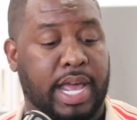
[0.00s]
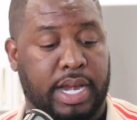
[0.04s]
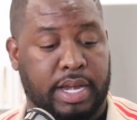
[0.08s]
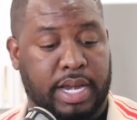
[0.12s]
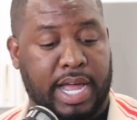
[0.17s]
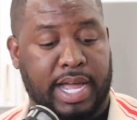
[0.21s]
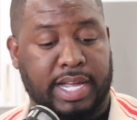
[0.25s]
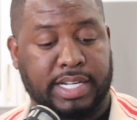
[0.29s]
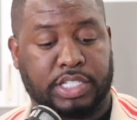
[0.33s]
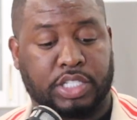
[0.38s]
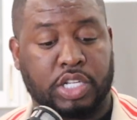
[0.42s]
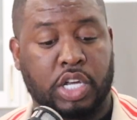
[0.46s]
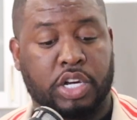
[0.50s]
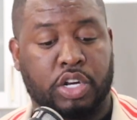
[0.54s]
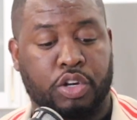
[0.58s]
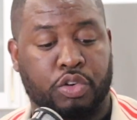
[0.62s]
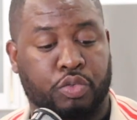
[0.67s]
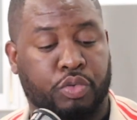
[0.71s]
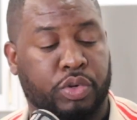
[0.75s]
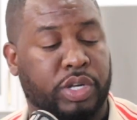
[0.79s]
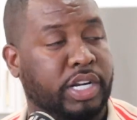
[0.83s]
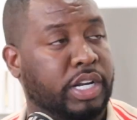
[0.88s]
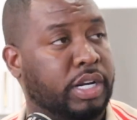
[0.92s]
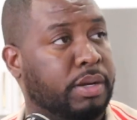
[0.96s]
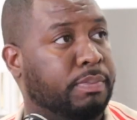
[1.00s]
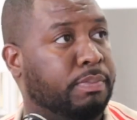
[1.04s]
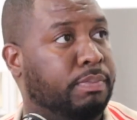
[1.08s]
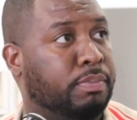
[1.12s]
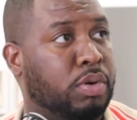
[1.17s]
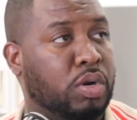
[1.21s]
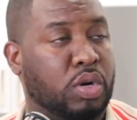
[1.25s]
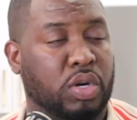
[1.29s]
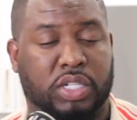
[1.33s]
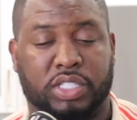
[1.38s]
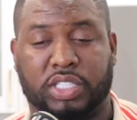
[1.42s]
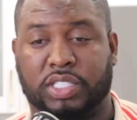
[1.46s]
And I started
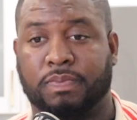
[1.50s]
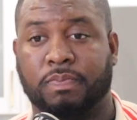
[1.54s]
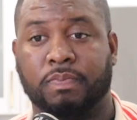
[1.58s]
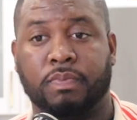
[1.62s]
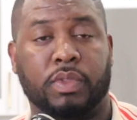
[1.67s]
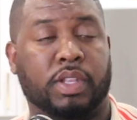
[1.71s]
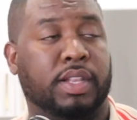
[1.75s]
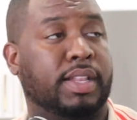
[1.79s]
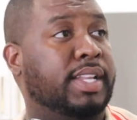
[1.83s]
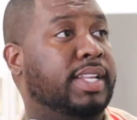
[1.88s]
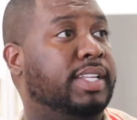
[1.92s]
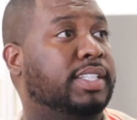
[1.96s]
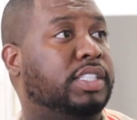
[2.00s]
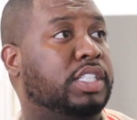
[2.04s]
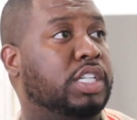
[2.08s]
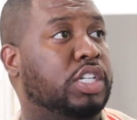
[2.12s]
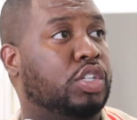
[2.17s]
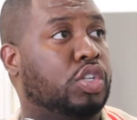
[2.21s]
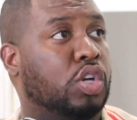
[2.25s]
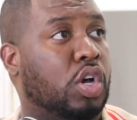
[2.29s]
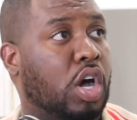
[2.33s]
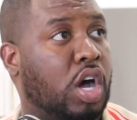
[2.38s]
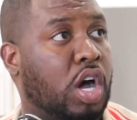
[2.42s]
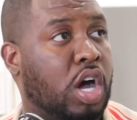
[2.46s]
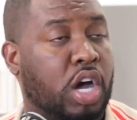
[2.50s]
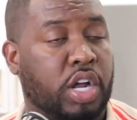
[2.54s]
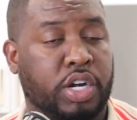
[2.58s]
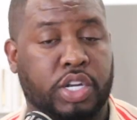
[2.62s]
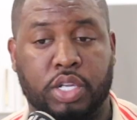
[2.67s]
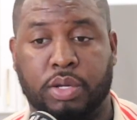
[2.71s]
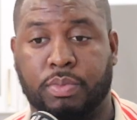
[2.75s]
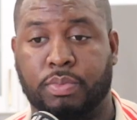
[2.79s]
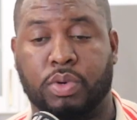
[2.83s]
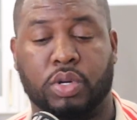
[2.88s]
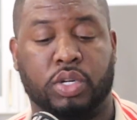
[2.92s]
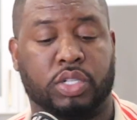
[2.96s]
reading books, listening to
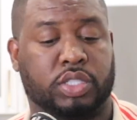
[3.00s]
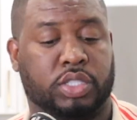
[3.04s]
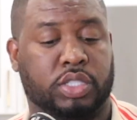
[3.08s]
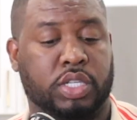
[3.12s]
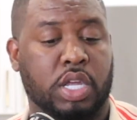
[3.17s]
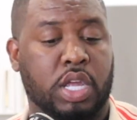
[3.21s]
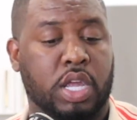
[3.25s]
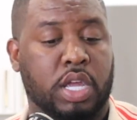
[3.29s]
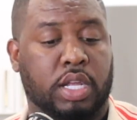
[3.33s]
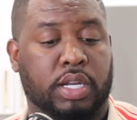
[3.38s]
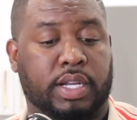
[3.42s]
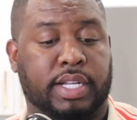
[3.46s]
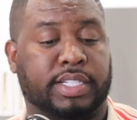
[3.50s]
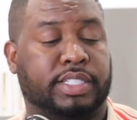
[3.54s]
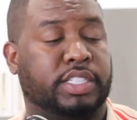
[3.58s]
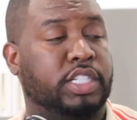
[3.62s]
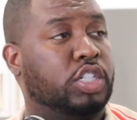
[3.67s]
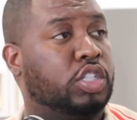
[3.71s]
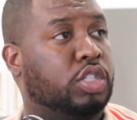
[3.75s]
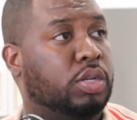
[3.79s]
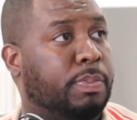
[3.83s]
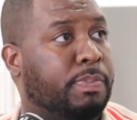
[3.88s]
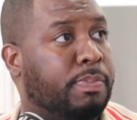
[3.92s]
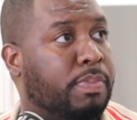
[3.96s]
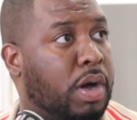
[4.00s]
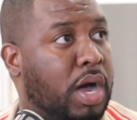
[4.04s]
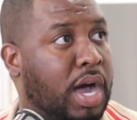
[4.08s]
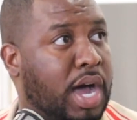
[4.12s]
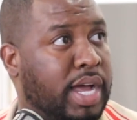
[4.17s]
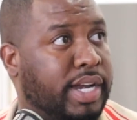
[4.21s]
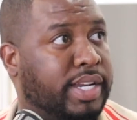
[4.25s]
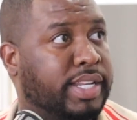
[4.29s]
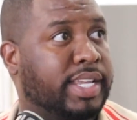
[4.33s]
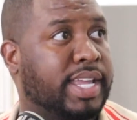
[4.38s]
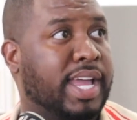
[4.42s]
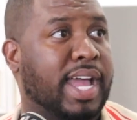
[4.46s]
audiobooks, listening to
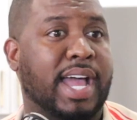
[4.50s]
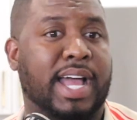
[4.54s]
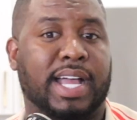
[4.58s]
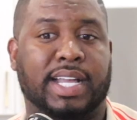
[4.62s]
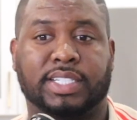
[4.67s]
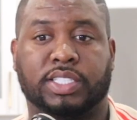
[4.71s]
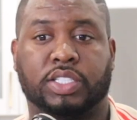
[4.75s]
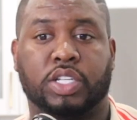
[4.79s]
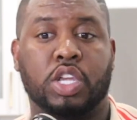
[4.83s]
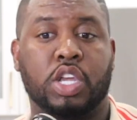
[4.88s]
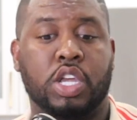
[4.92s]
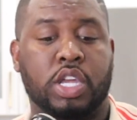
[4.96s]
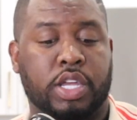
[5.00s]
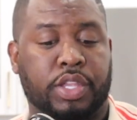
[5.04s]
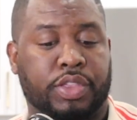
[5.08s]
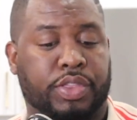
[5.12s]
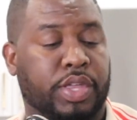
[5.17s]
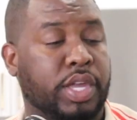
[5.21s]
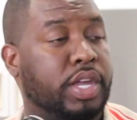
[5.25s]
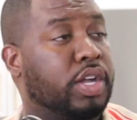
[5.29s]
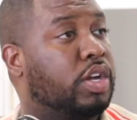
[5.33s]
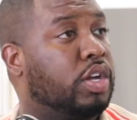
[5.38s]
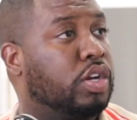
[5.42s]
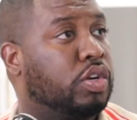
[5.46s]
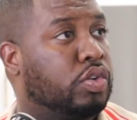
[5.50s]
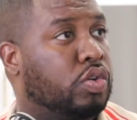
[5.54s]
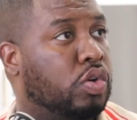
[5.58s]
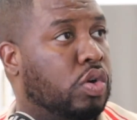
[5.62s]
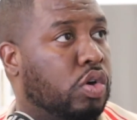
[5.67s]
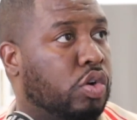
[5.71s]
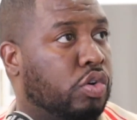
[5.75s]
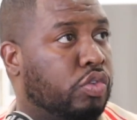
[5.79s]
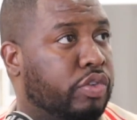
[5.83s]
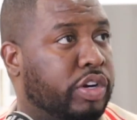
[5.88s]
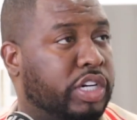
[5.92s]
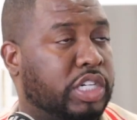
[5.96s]
podcasts, Think
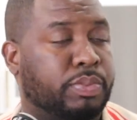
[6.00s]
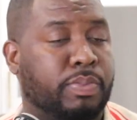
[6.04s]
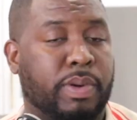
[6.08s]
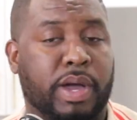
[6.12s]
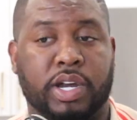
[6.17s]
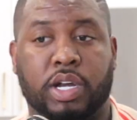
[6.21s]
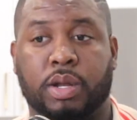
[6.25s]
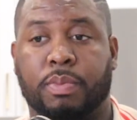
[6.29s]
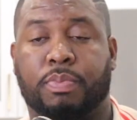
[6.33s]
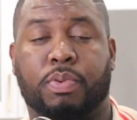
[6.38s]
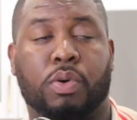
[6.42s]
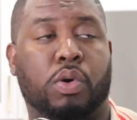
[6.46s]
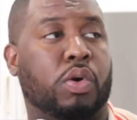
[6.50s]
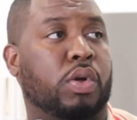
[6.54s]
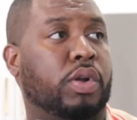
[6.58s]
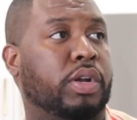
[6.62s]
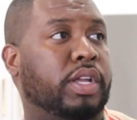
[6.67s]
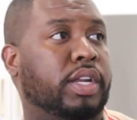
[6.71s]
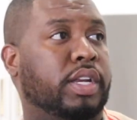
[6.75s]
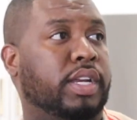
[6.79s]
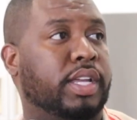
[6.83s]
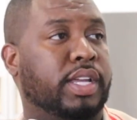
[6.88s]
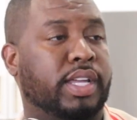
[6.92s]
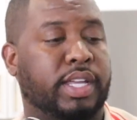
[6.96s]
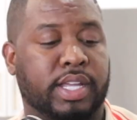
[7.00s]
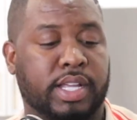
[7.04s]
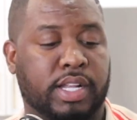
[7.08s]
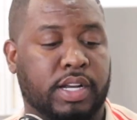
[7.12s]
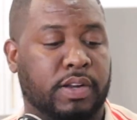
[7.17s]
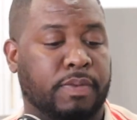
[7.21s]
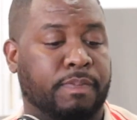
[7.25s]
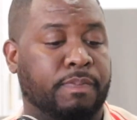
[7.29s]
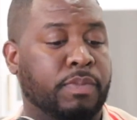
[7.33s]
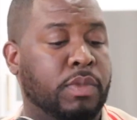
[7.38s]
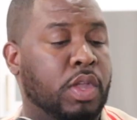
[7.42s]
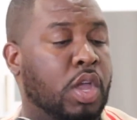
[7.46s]
and Grow Rich by Napoleon
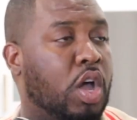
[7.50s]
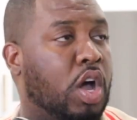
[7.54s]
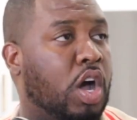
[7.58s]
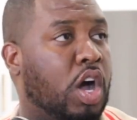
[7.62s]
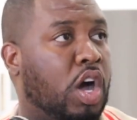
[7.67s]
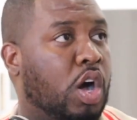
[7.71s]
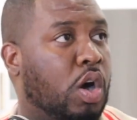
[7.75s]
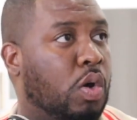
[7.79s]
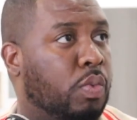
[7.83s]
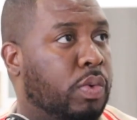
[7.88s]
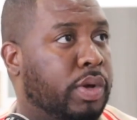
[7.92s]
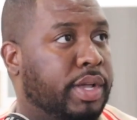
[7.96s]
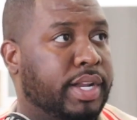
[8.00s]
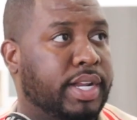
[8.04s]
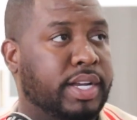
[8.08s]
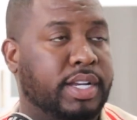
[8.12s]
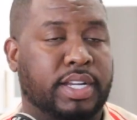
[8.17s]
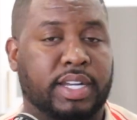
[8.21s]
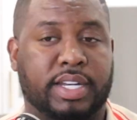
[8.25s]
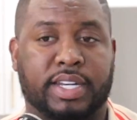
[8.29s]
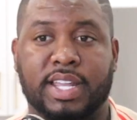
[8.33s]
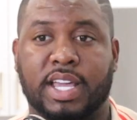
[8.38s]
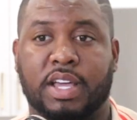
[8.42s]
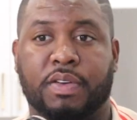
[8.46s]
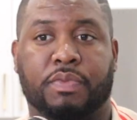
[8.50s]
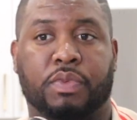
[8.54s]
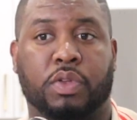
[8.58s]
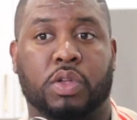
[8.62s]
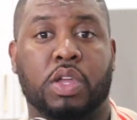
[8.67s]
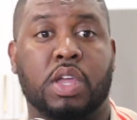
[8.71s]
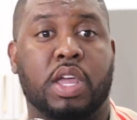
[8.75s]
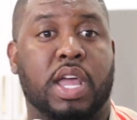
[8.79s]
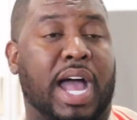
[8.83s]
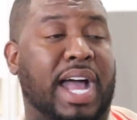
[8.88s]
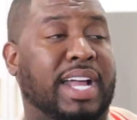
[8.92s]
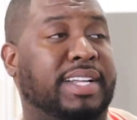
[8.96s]
Hill, Outwitting the
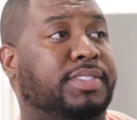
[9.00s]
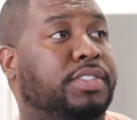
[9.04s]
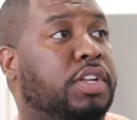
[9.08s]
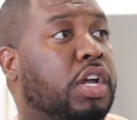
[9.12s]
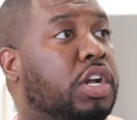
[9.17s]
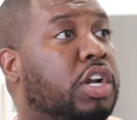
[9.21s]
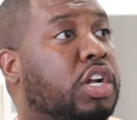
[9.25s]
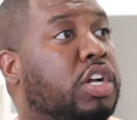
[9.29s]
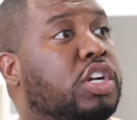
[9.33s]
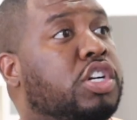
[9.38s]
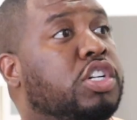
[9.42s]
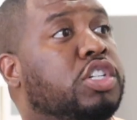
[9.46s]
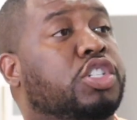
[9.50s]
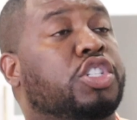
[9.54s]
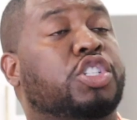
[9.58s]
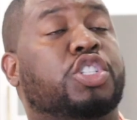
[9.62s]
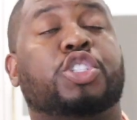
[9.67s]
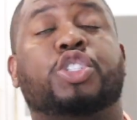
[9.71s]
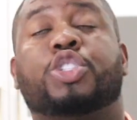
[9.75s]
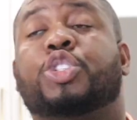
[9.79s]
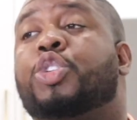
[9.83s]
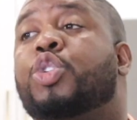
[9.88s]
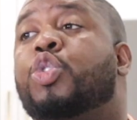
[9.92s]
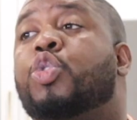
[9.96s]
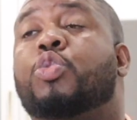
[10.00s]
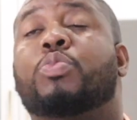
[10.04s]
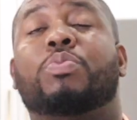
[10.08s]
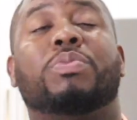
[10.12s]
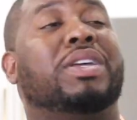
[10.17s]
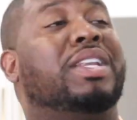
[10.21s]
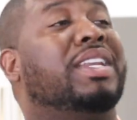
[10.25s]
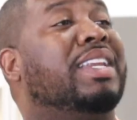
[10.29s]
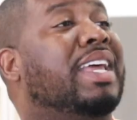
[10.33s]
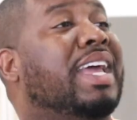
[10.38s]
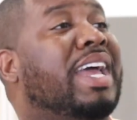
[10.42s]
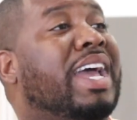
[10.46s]
Devil. I started
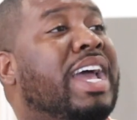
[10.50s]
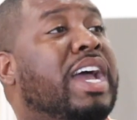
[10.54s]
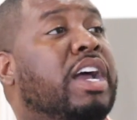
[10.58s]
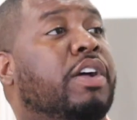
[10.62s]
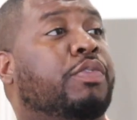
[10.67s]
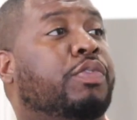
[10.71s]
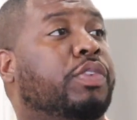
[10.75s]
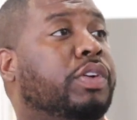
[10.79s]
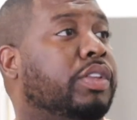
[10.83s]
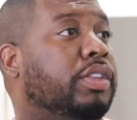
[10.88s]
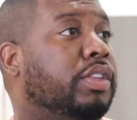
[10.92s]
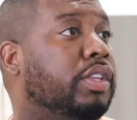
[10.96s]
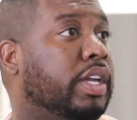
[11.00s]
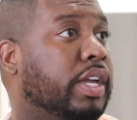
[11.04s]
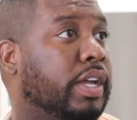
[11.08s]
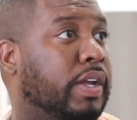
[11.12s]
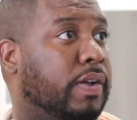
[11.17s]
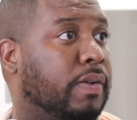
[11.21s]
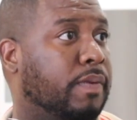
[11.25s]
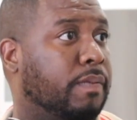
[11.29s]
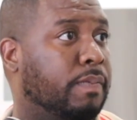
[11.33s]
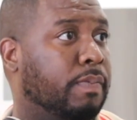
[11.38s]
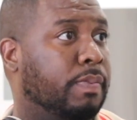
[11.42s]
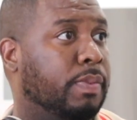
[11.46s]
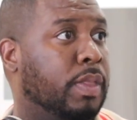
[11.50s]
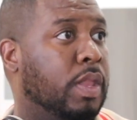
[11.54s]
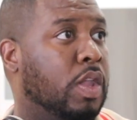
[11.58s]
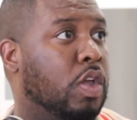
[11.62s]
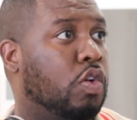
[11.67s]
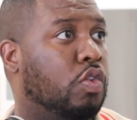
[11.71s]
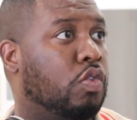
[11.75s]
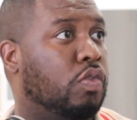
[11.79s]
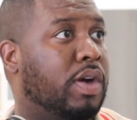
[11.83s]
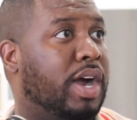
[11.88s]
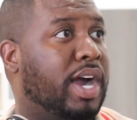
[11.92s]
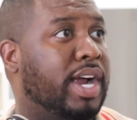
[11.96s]
consuming
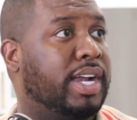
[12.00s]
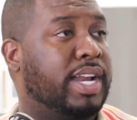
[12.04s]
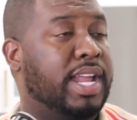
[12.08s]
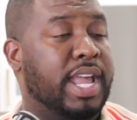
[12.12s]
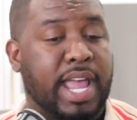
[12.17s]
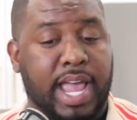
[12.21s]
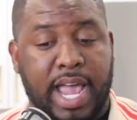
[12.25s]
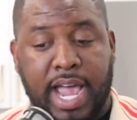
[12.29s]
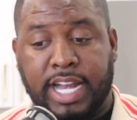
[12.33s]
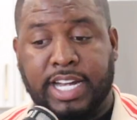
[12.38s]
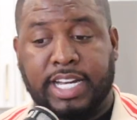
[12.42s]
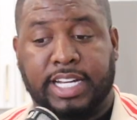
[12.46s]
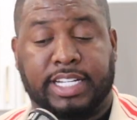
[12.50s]
everything, right?